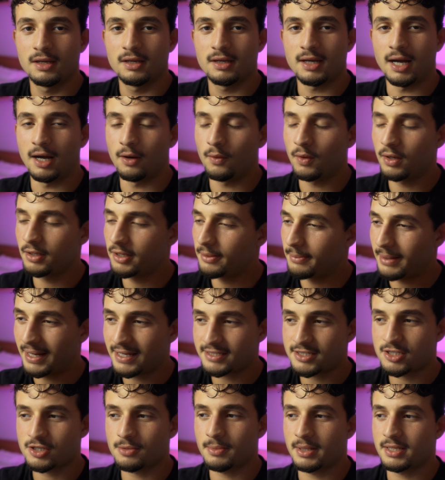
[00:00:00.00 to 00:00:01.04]
I want to
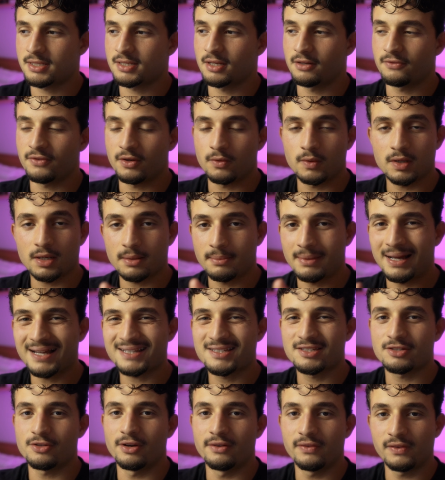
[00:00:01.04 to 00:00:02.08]
master myself. I want to
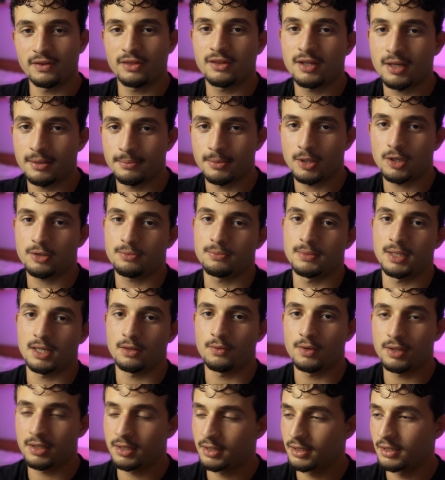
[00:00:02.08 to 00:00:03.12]
master everything about me. I
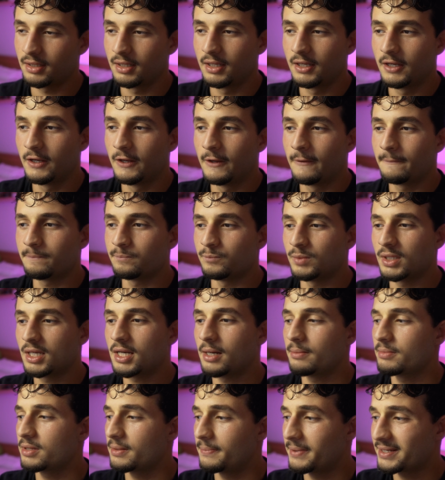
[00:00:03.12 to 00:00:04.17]
want to
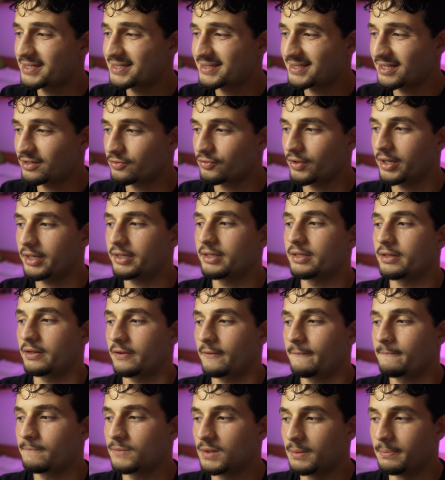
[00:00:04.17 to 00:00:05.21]
become the best at writing,
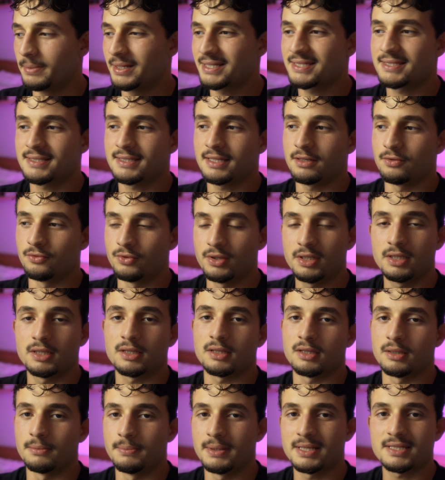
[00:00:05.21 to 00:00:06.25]
the best at
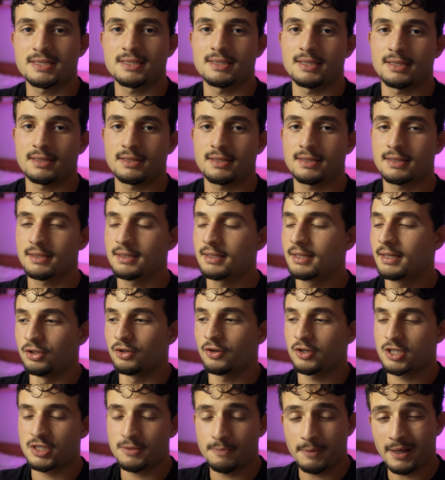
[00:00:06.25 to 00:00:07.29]
reading, the best at, you
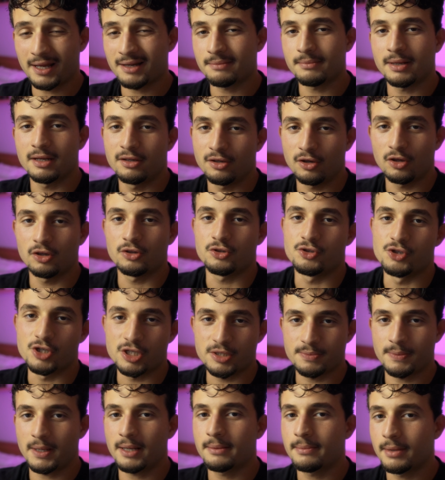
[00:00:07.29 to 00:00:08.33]
know, expand my knowledge,
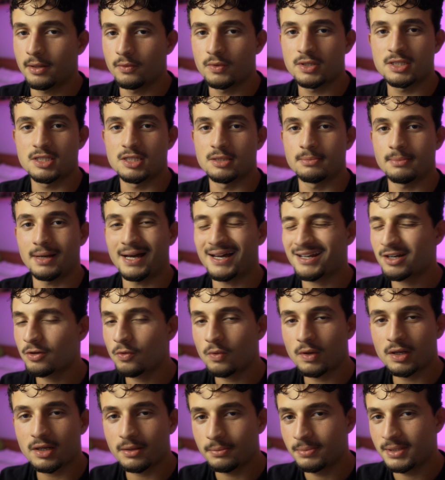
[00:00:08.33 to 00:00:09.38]
expand my wisdom. I don't
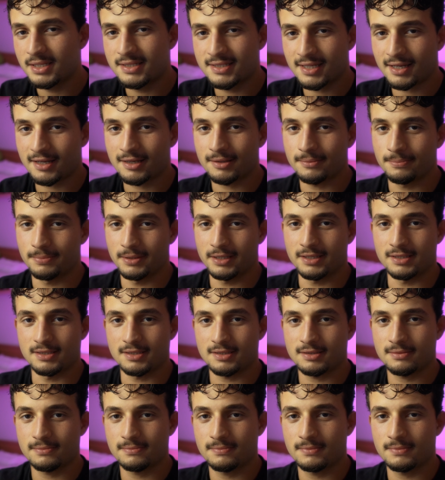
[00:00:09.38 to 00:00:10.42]
want to be second
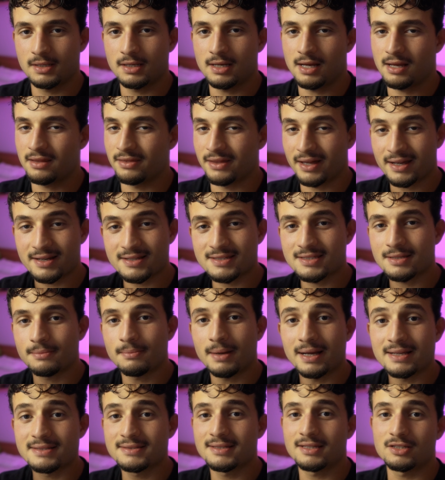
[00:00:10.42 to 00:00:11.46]
place. And that is the
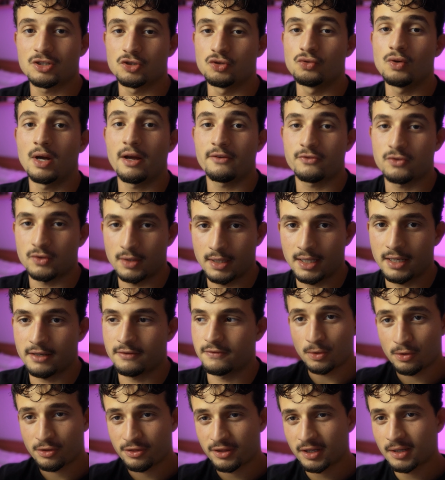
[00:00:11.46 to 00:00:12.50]
mindset you have to have.
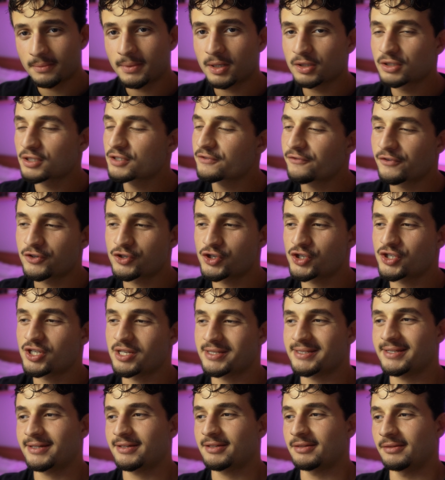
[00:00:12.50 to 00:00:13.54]
Bro, think about this for just a
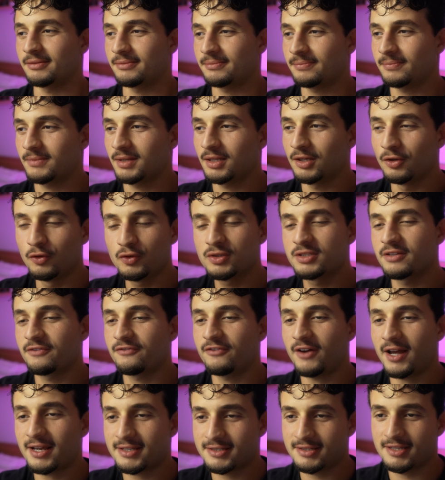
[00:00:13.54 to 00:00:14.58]
second. Who's the
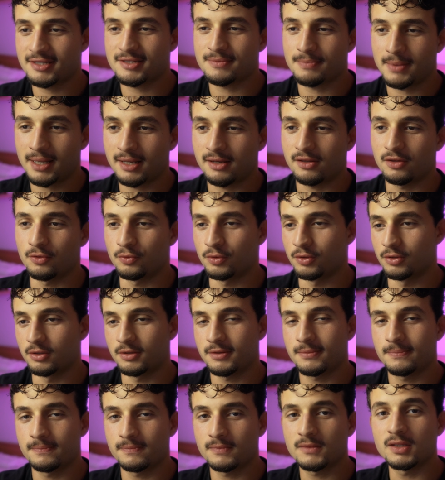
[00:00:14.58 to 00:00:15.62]
fastest man in the
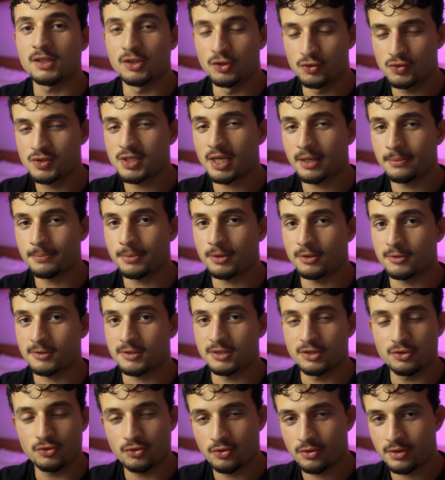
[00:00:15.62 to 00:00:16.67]
world? Usain
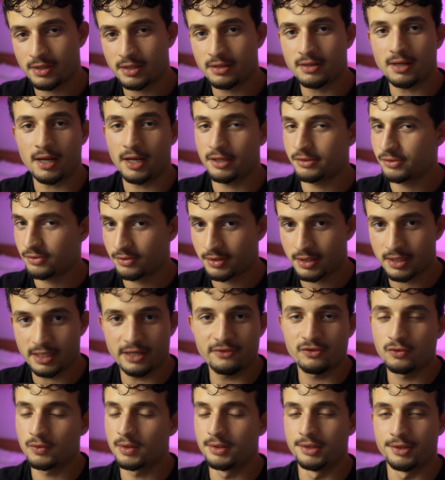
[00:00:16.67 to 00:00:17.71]
Bolt. You know that. I know that.
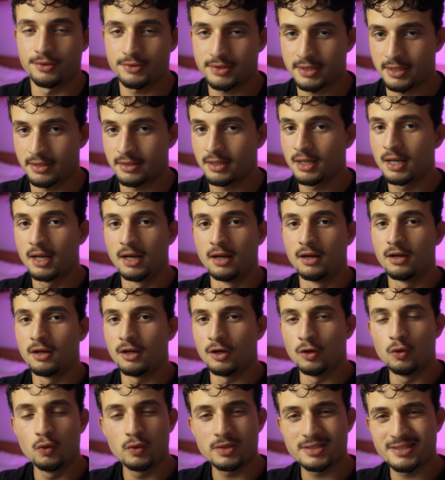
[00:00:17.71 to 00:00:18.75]
Everyone knows that.
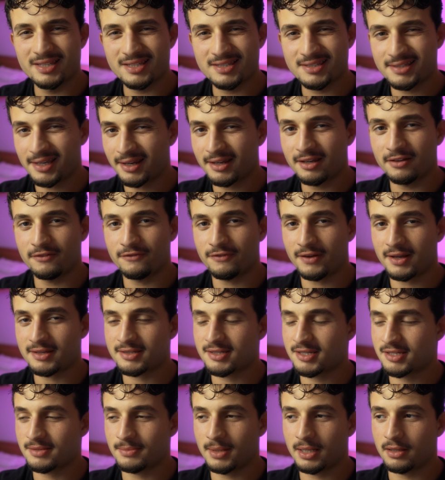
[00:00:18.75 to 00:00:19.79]
Who is the second
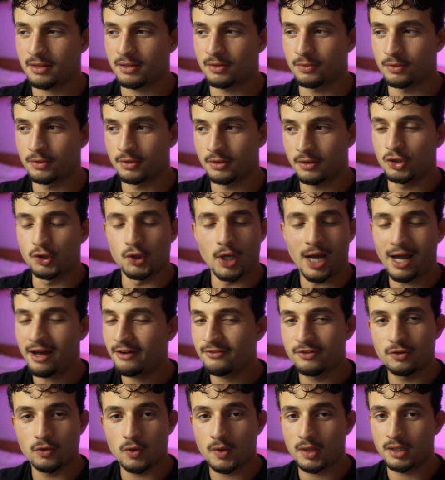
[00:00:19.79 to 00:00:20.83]
fastest man in the world? You
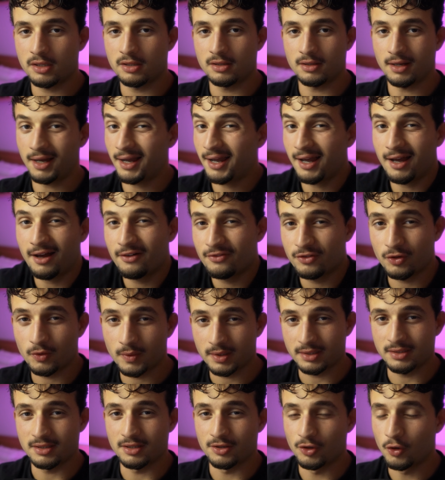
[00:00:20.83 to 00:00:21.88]
have no idea. I have no
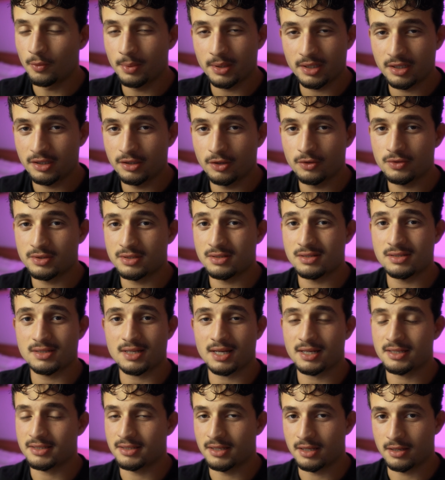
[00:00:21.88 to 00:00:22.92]
idea. Nobody knows this
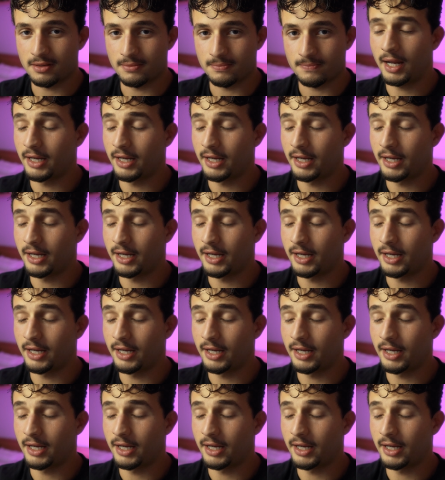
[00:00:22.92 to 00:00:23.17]
guy's name.